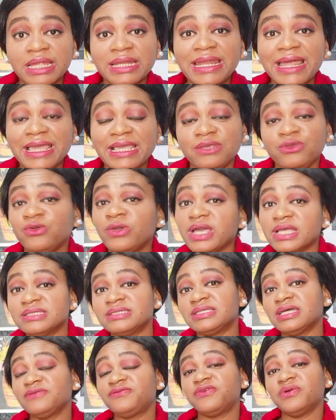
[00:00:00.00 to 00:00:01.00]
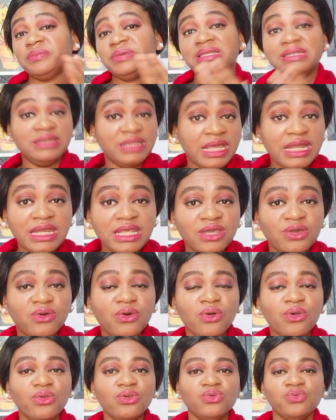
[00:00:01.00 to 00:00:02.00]
like, you can start from a daily
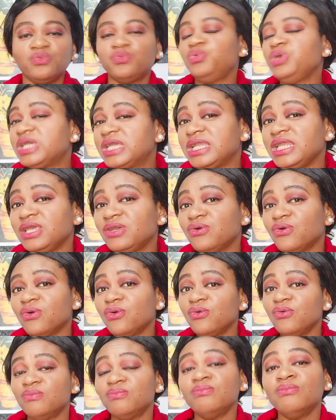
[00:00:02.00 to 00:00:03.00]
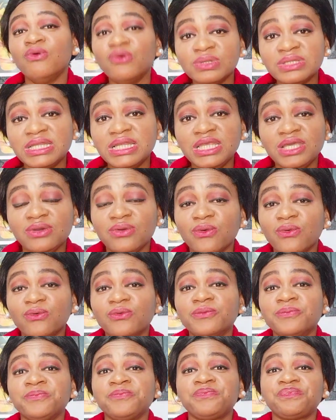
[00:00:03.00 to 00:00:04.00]
goal, weekly goal, monthly
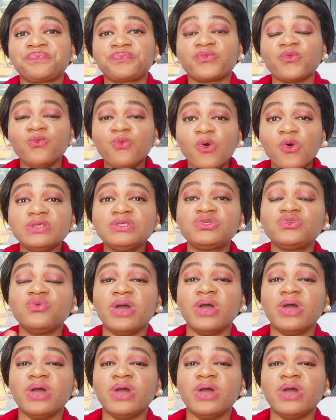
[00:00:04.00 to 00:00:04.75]
goal. Once